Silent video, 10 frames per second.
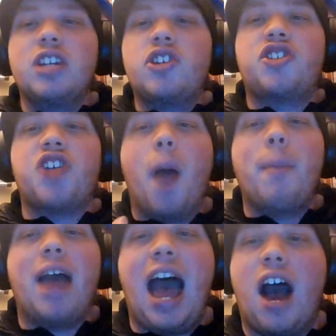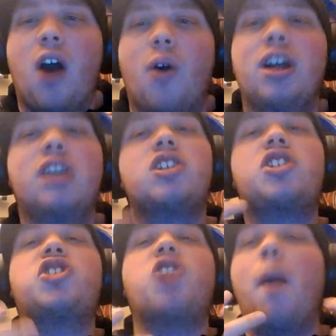somehow
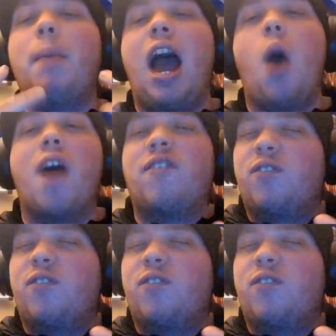a